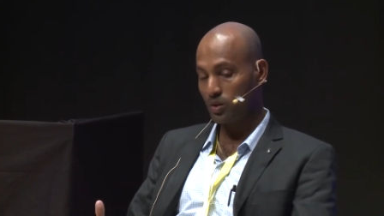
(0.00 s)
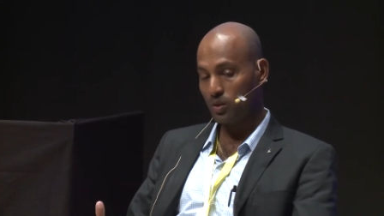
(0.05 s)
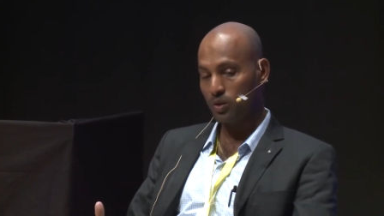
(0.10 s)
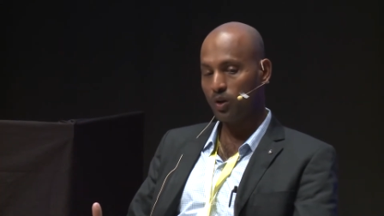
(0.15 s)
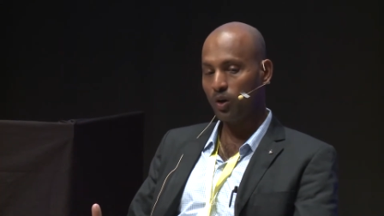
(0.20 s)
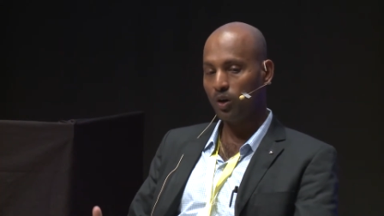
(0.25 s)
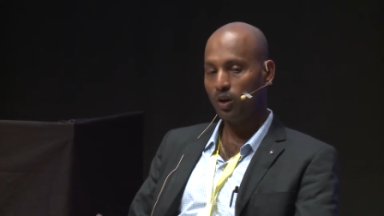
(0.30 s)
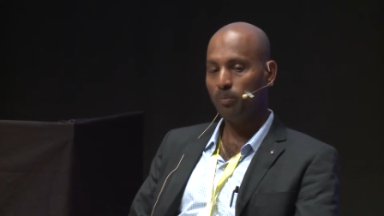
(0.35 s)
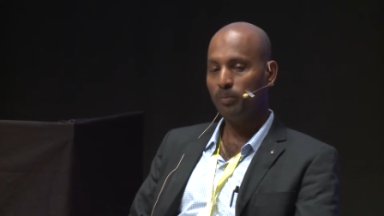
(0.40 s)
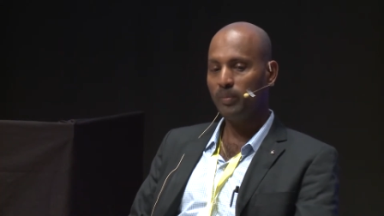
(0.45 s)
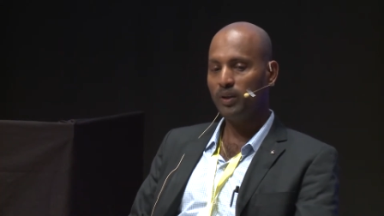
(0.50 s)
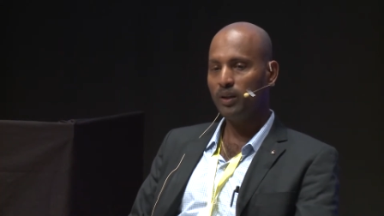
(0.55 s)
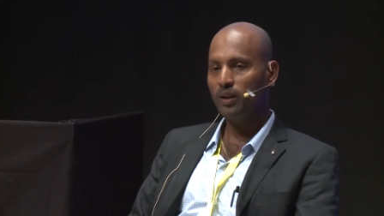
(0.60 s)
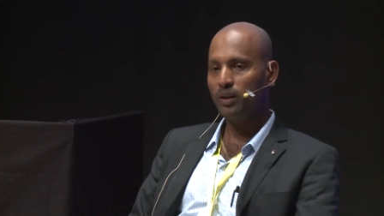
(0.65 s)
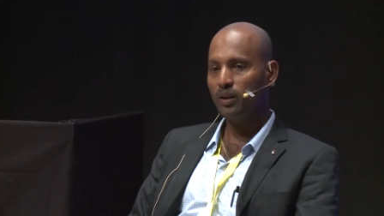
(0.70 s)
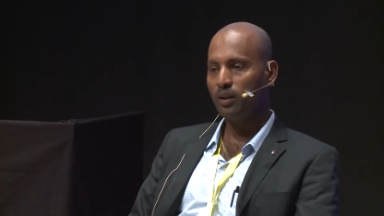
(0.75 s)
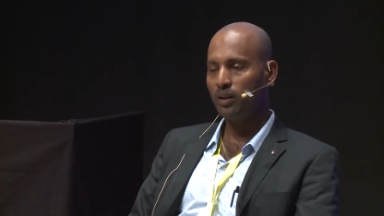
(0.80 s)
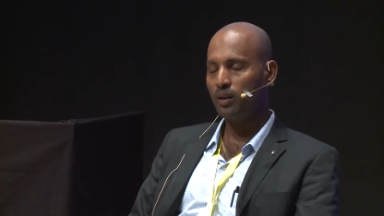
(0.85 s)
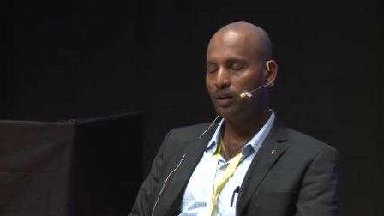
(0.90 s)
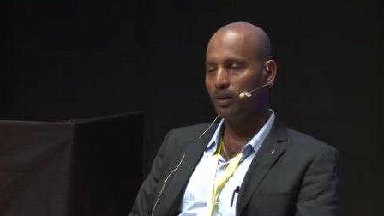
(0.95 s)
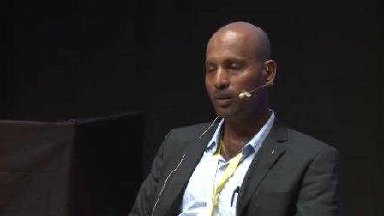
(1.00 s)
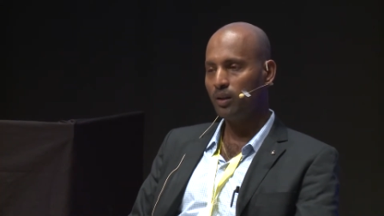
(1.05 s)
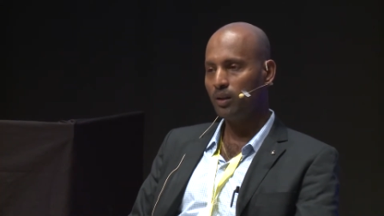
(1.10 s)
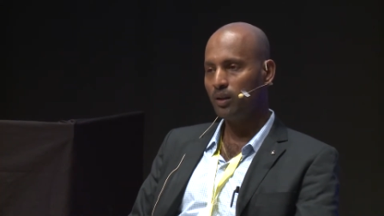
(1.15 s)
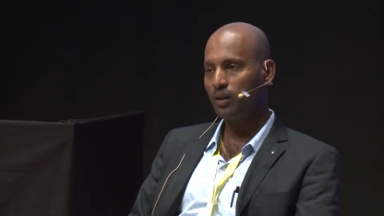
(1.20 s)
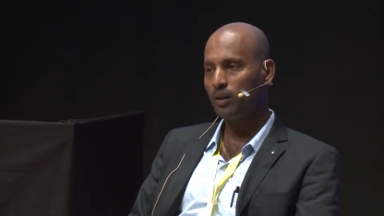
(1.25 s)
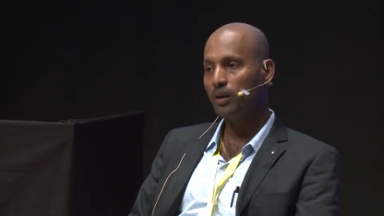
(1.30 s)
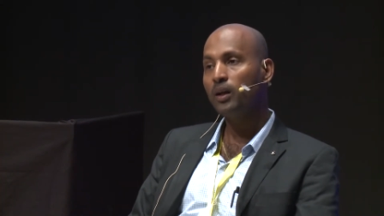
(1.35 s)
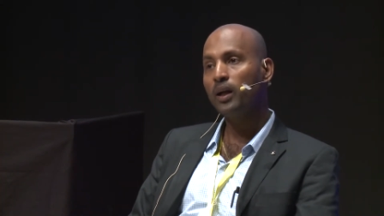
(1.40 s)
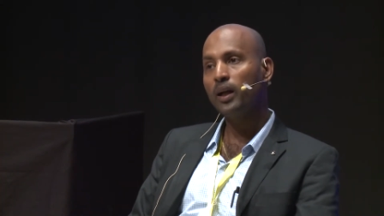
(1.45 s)
called me
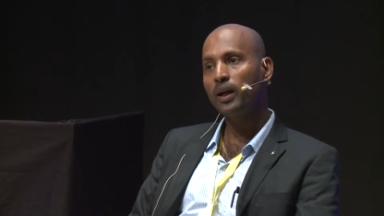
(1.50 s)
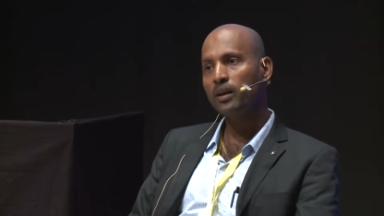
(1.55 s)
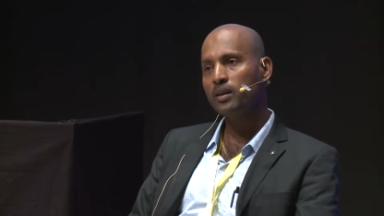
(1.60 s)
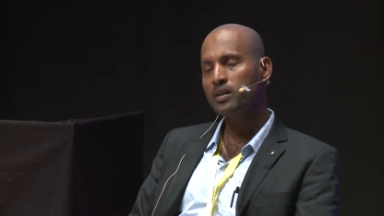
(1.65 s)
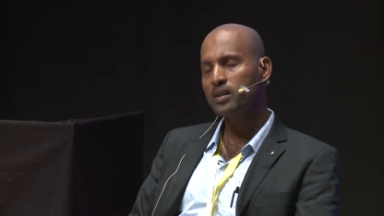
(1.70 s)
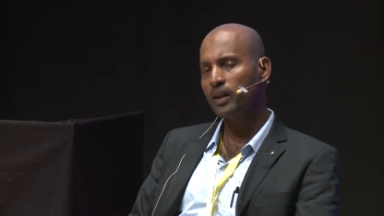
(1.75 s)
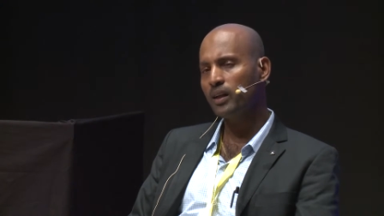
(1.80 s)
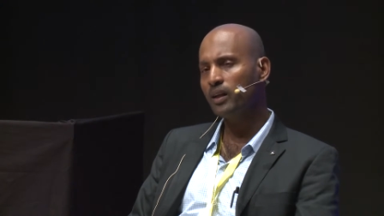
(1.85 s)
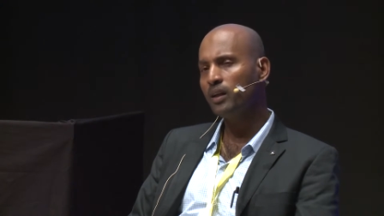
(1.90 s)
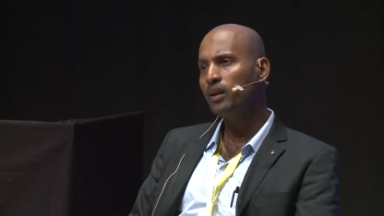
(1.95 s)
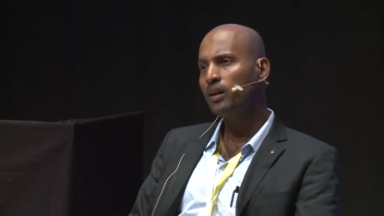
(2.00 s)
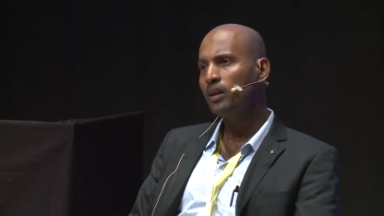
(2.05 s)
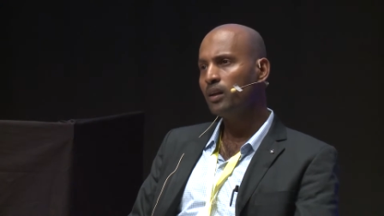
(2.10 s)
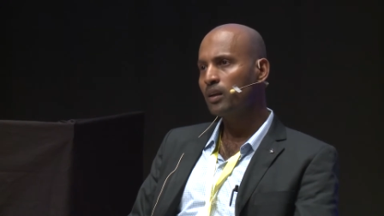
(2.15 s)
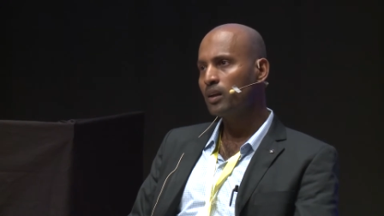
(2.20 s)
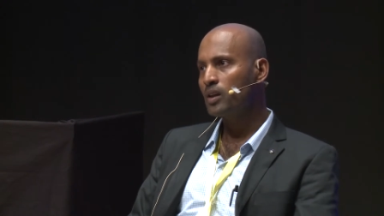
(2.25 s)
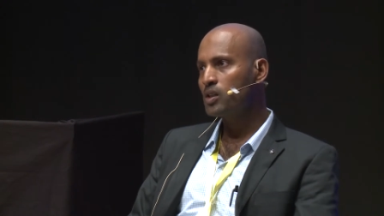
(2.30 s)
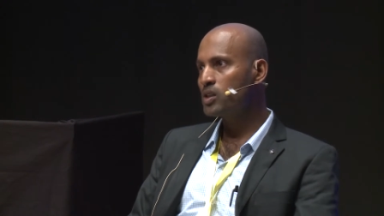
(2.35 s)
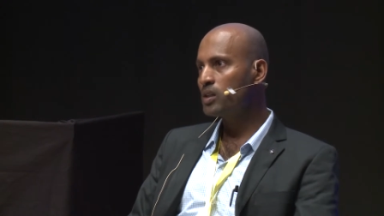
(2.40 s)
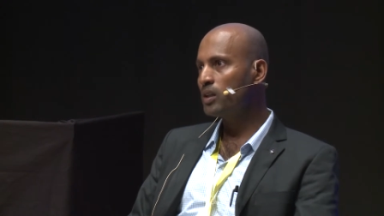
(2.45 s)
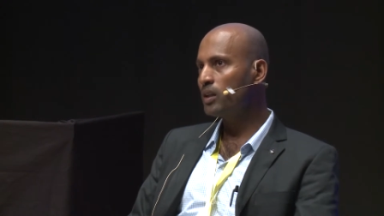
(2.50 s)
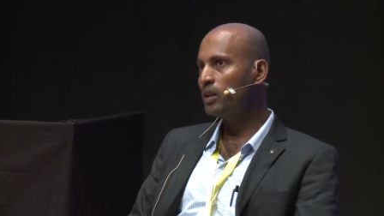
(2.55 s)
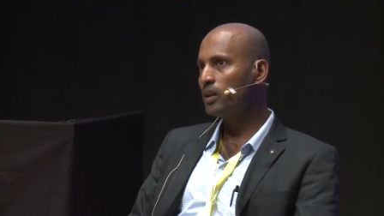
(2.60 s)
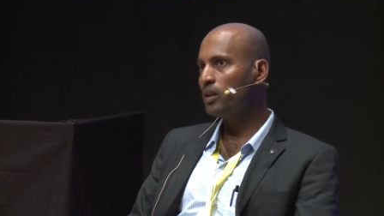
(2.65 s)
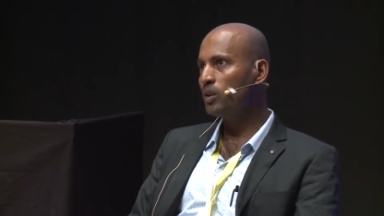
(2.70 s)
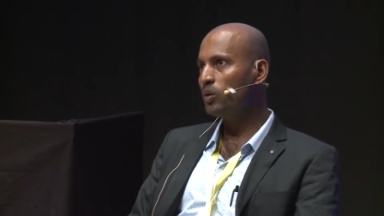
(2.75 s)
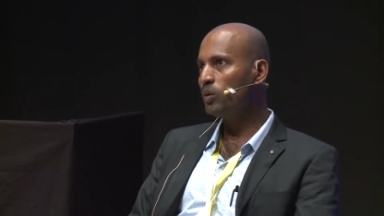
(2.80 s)
and said, Krishna,